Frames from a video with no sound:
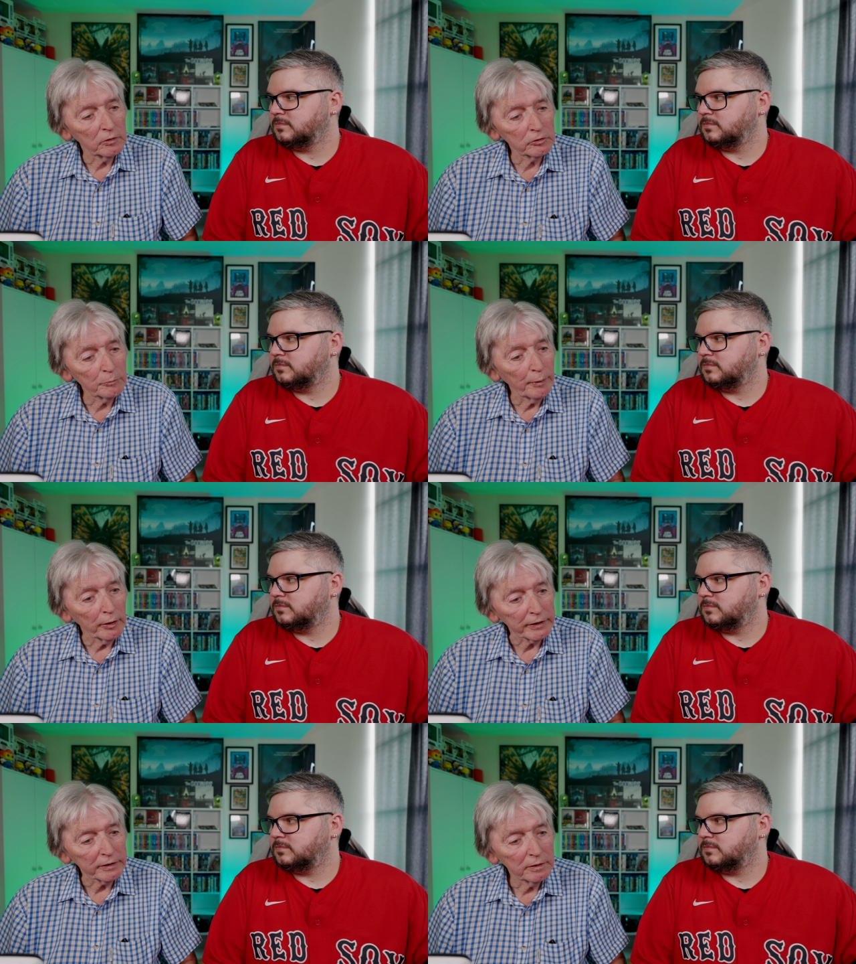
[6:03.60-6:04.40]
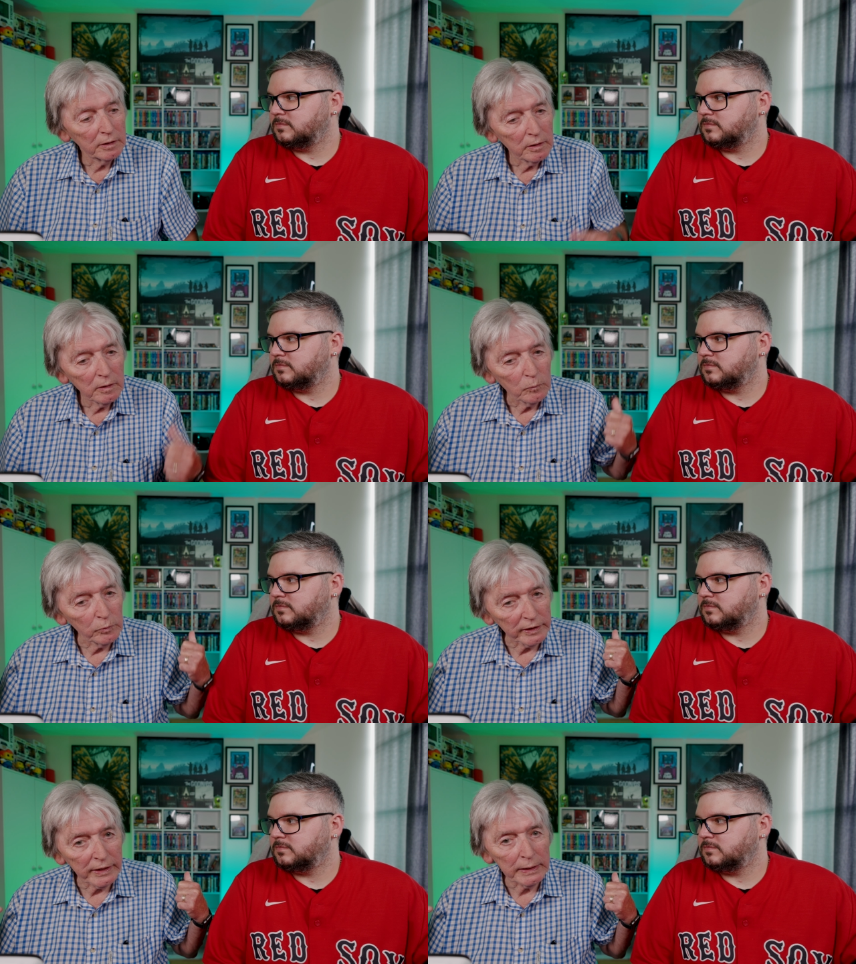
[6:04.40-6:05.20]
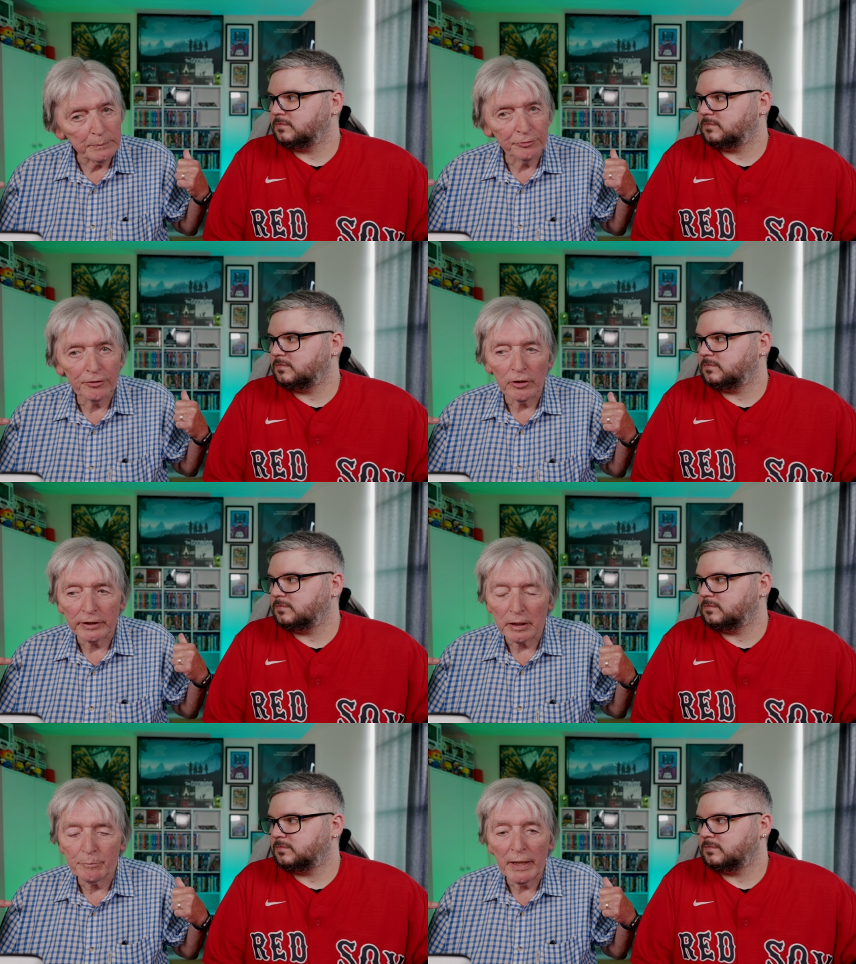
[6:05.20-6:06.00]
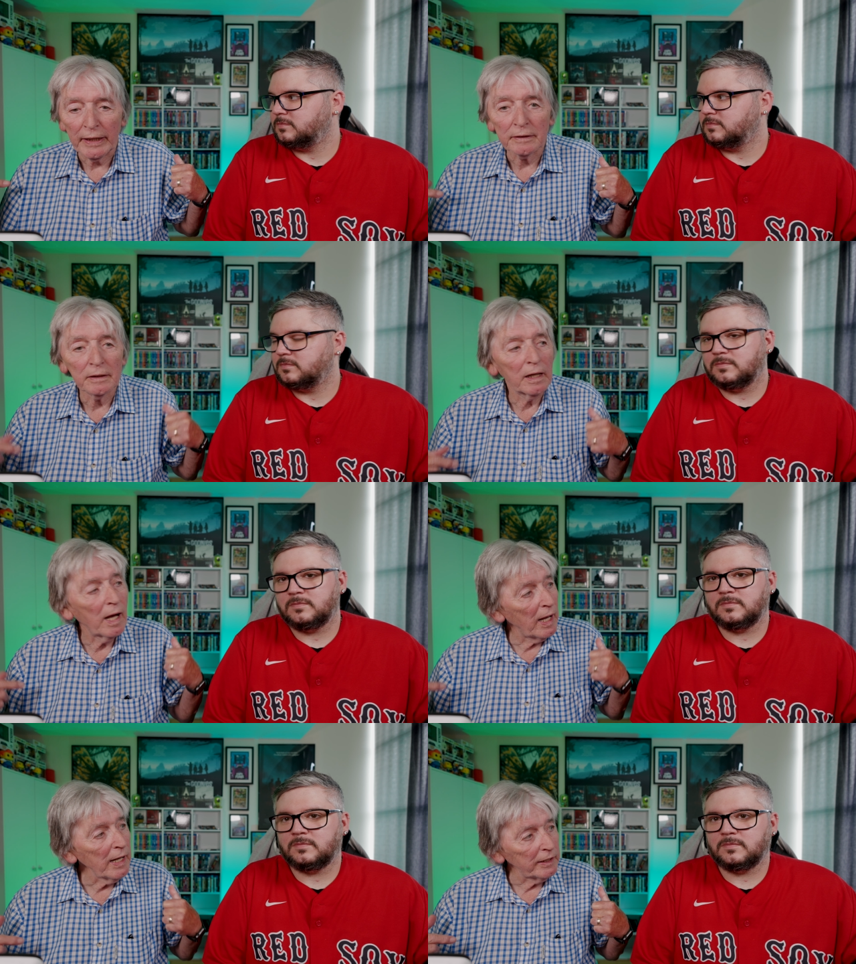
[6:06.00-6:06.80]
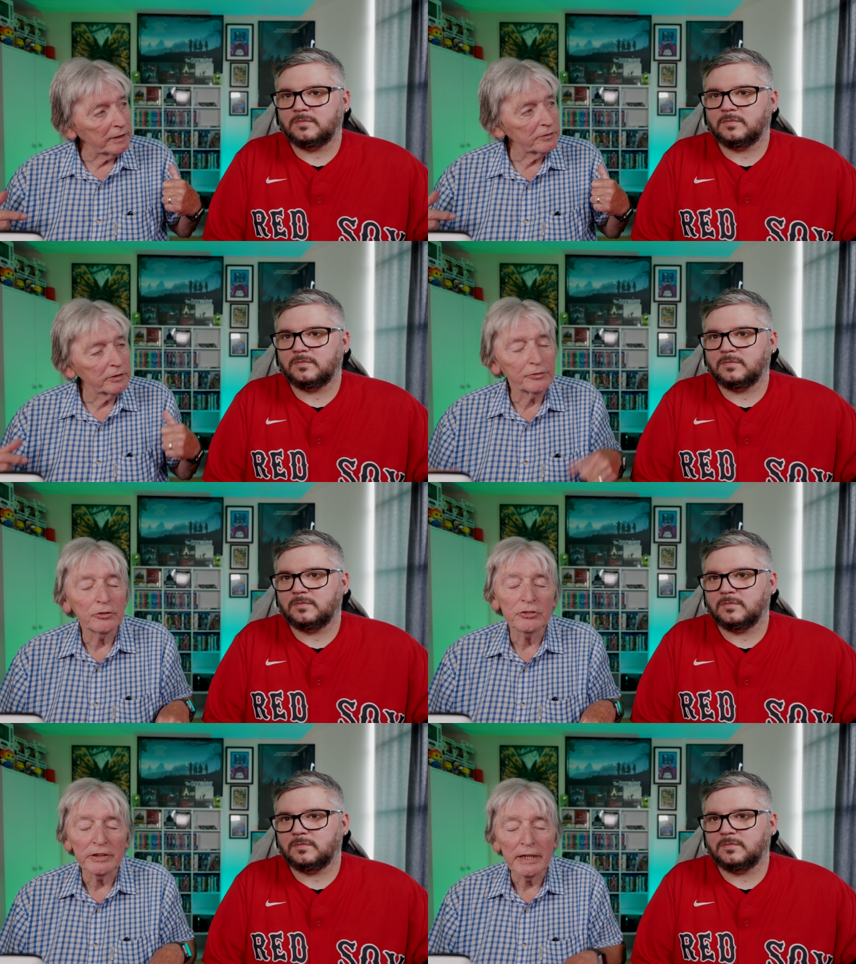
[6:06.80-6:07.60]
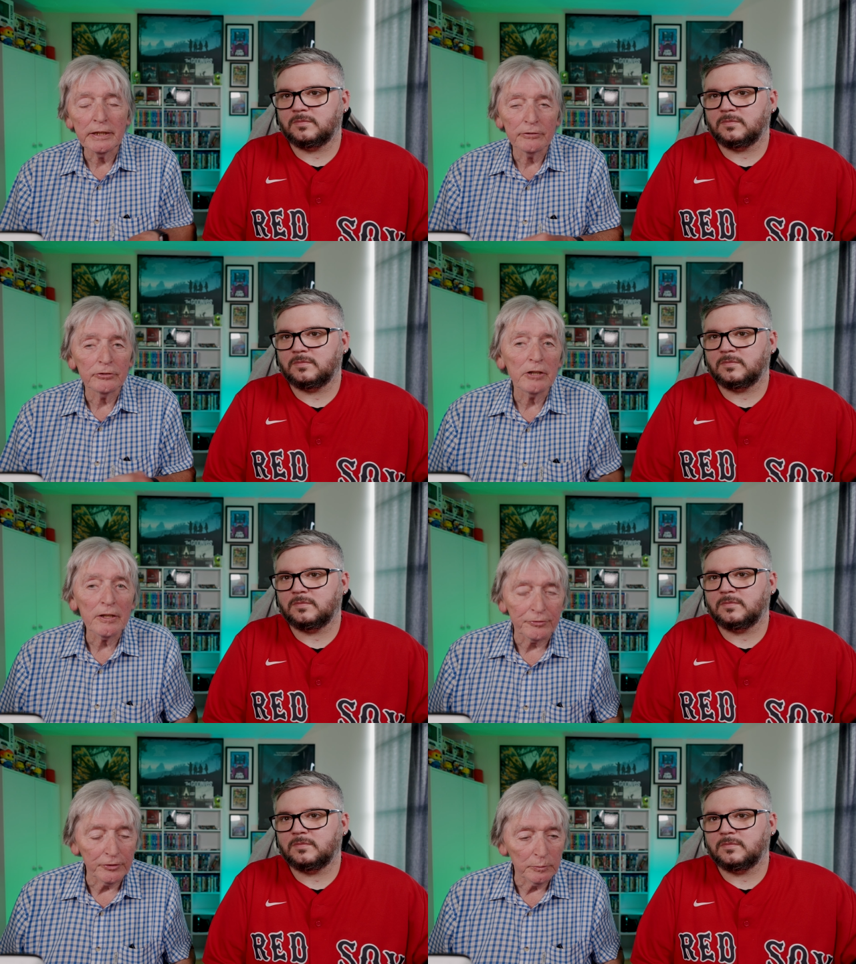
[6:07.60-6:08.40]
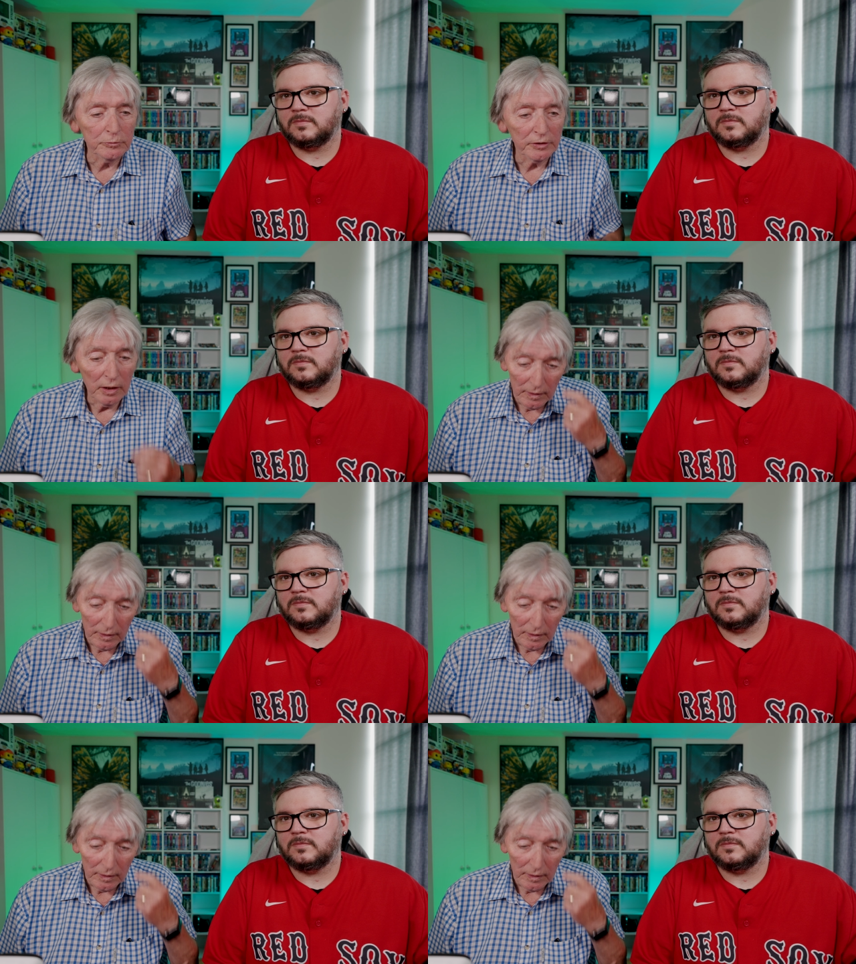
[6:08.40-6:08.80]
Speaker 1: on a bike with a cape flying at the back. And if you see any of her other films,